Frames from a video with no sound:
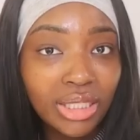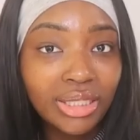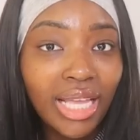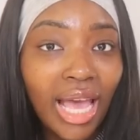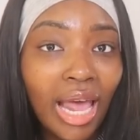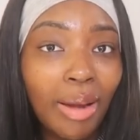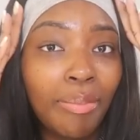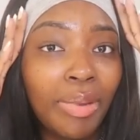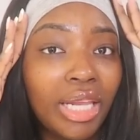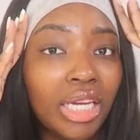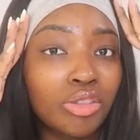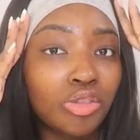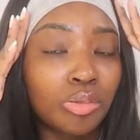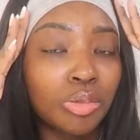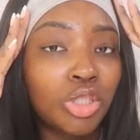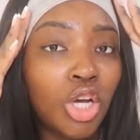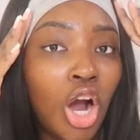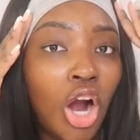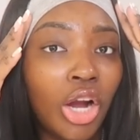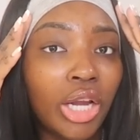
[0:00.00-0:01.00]
this headband is
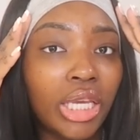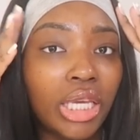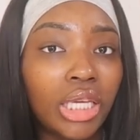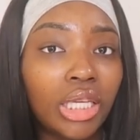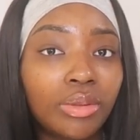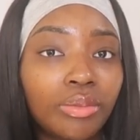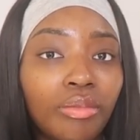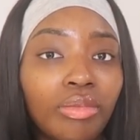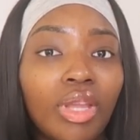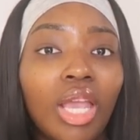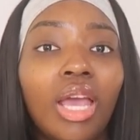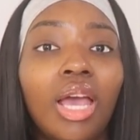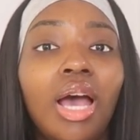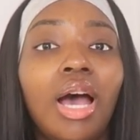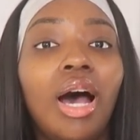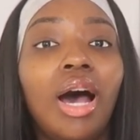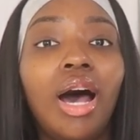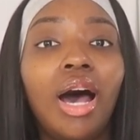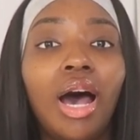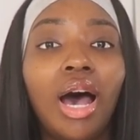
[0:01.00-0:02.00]
from target
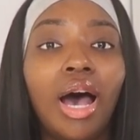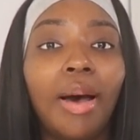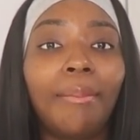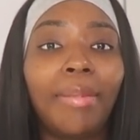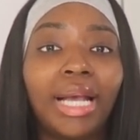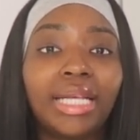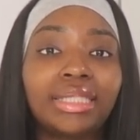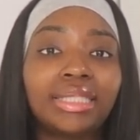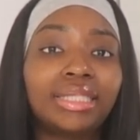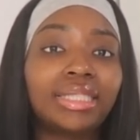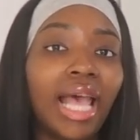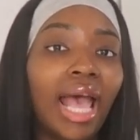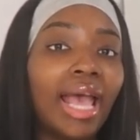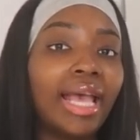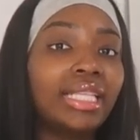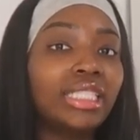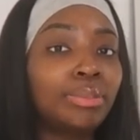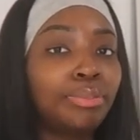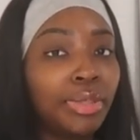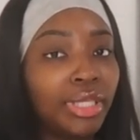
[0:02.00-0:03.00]
um my
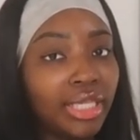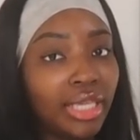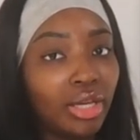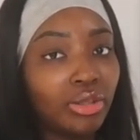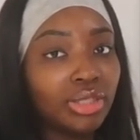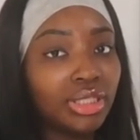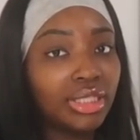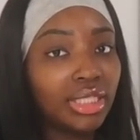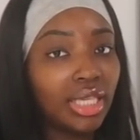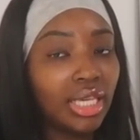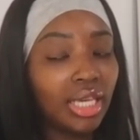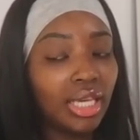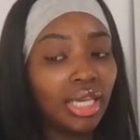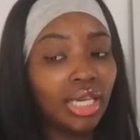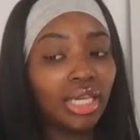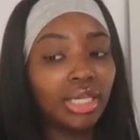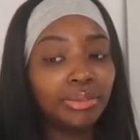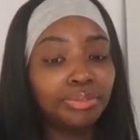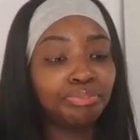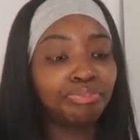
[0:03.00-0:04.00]
set is
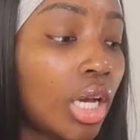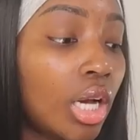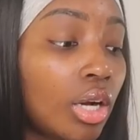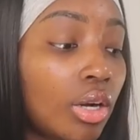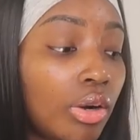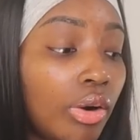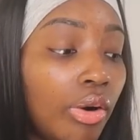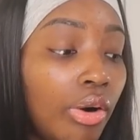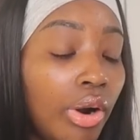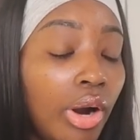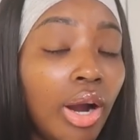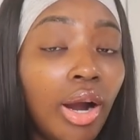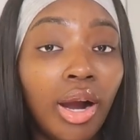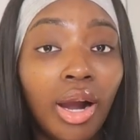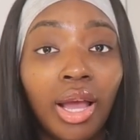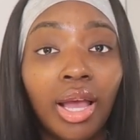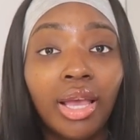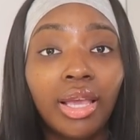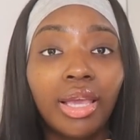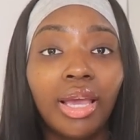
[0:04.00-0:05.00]
plt so
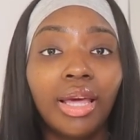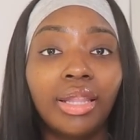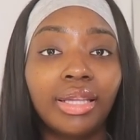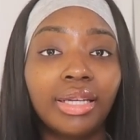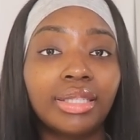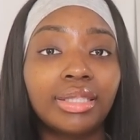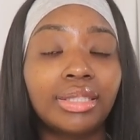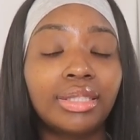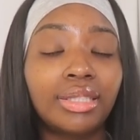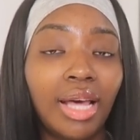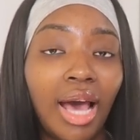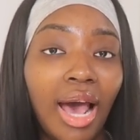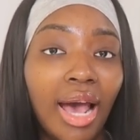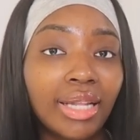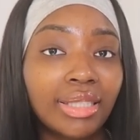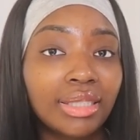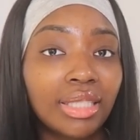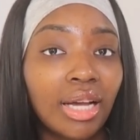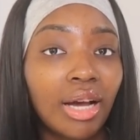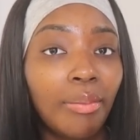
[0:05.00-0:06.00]
yeah there's
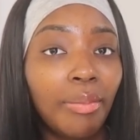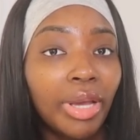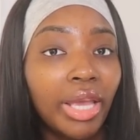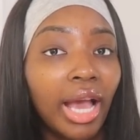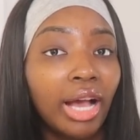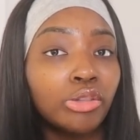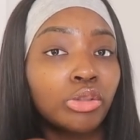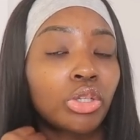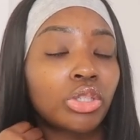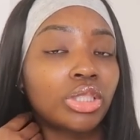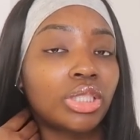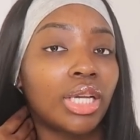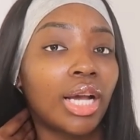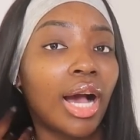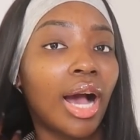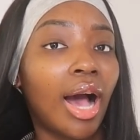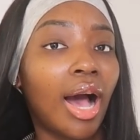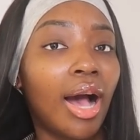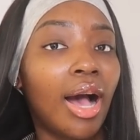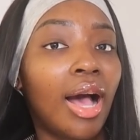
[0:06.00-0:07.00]
that but yeah i'll talk to
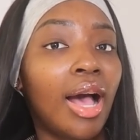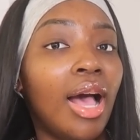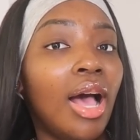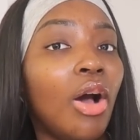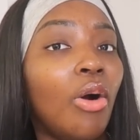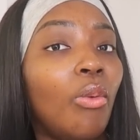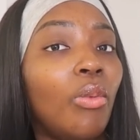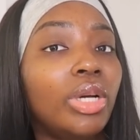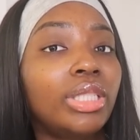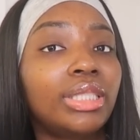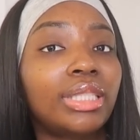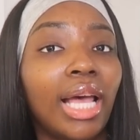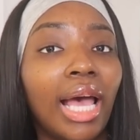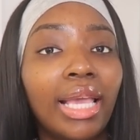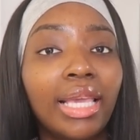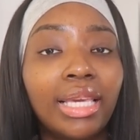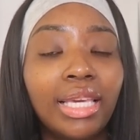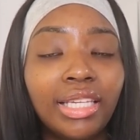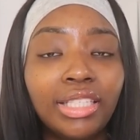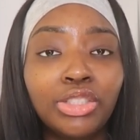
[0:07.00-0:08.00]
y'all once
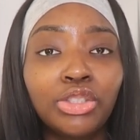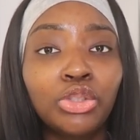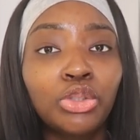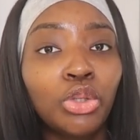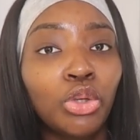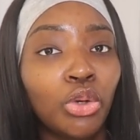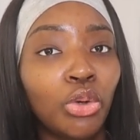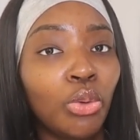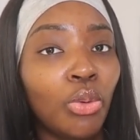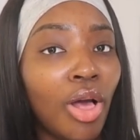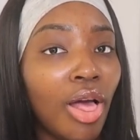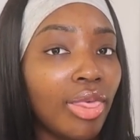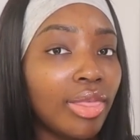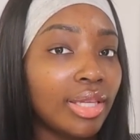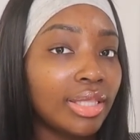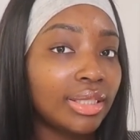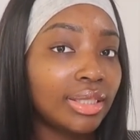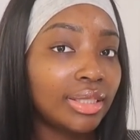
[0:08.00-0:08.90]
i get to the